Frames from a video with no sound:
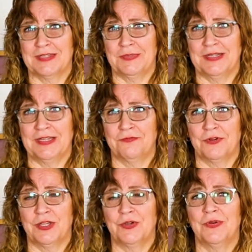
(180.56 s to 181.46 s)
CBD
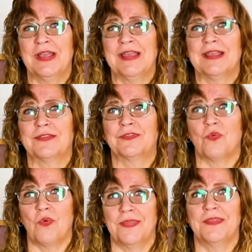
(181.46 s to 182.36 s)
for you is the
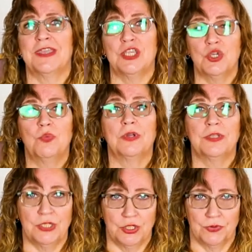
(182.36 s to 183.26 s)
one that you will
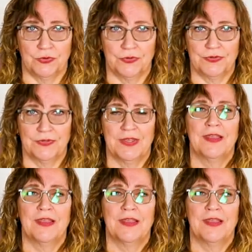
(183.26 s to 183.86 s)
use.